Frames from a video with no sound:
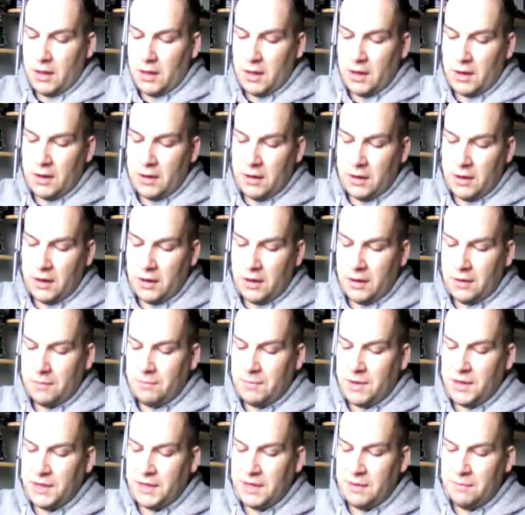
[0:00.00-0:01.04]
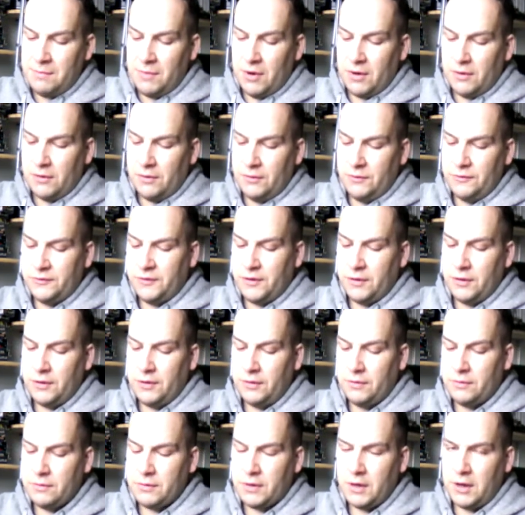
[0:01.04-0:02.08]
And making models,
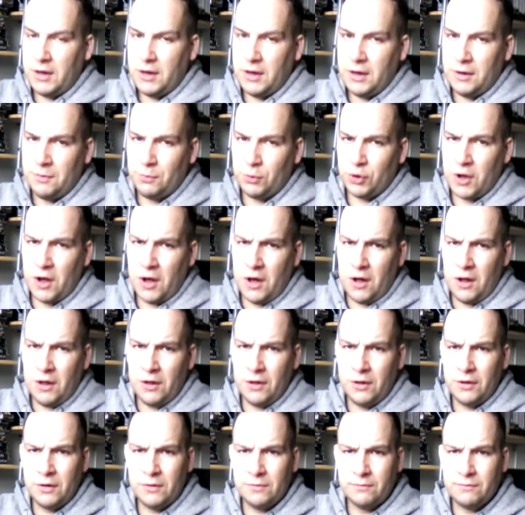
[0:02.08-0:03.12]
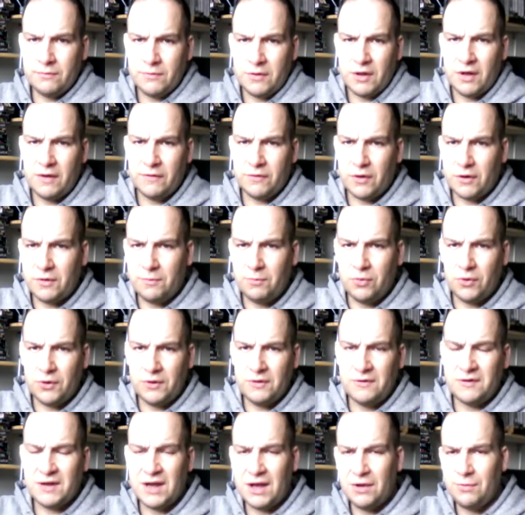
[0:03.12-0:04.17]
Carl, I've got to
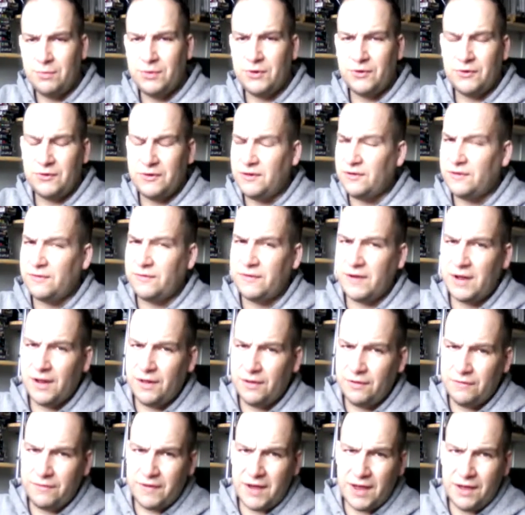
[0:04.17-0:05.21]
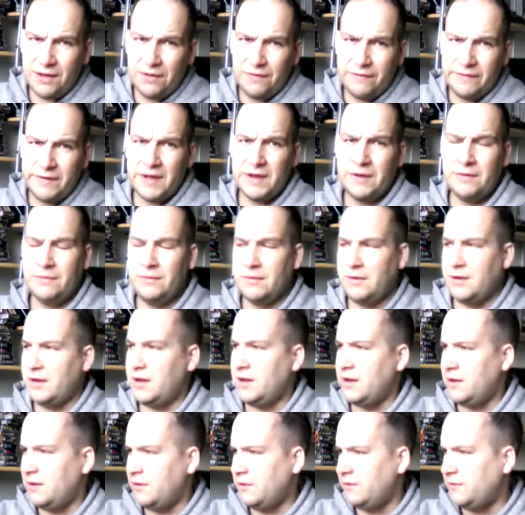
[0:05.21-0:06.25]
point out because he's a fellow Vale fan,
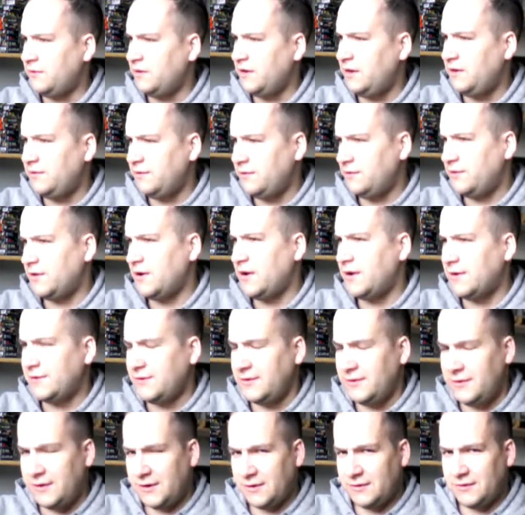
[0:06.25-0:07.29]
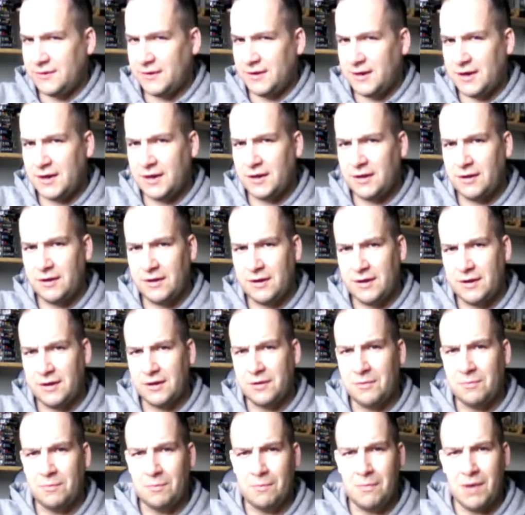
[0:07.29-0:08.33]
and the season started yesterday, and
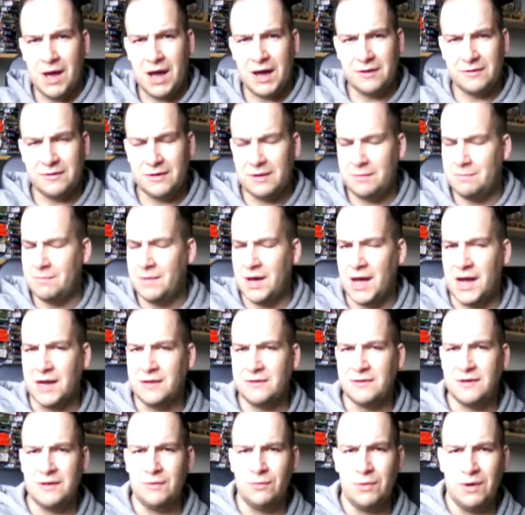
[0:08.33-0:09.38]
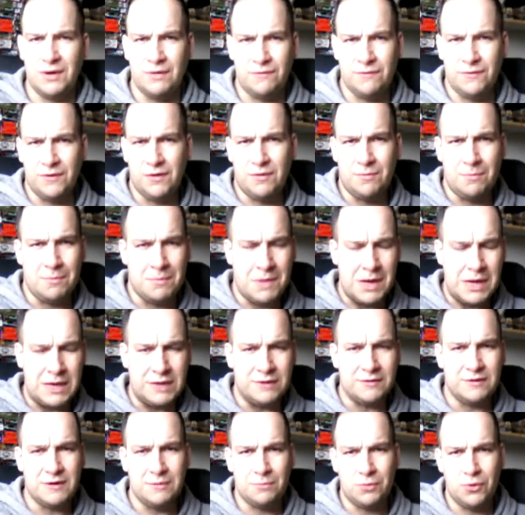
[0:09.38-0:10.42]
a mighty win for the
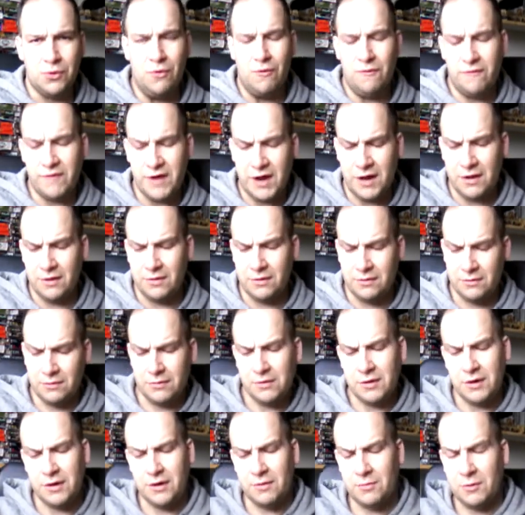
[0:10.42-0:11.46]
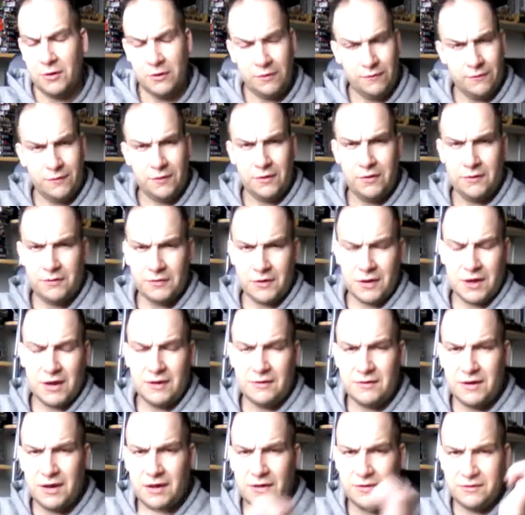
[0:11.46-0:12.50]
mighty Port Vale on the first day
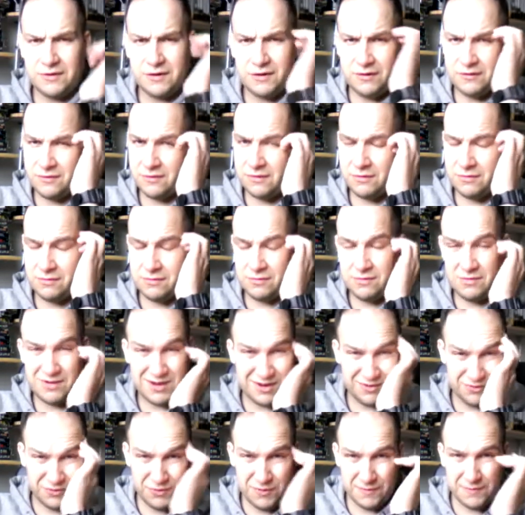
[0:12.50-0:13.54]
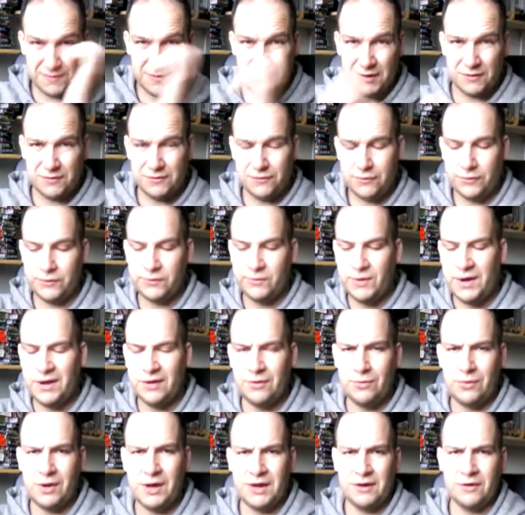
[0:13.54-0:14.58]
of the season. A tough fixture as well
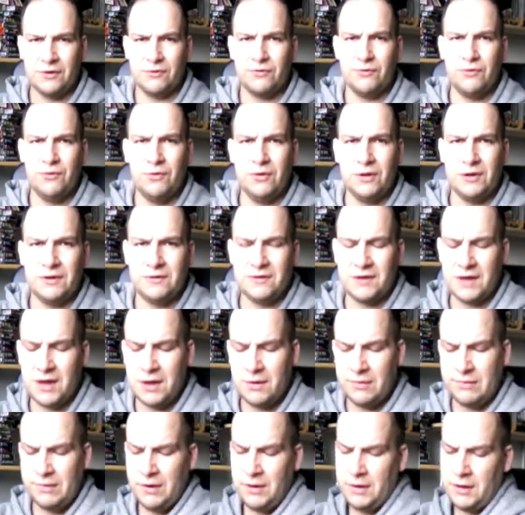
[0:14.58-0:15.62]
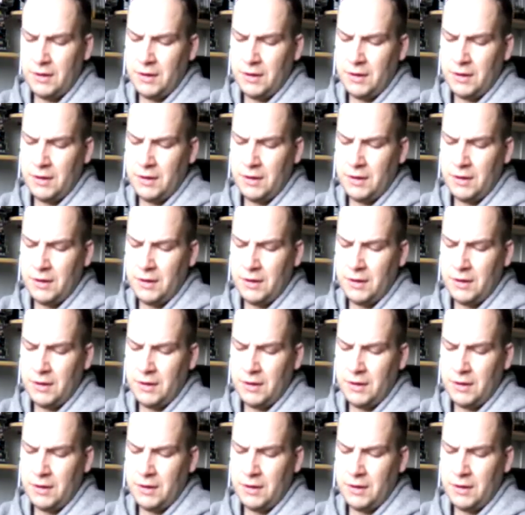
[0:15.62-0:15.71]
away at Crawley Town,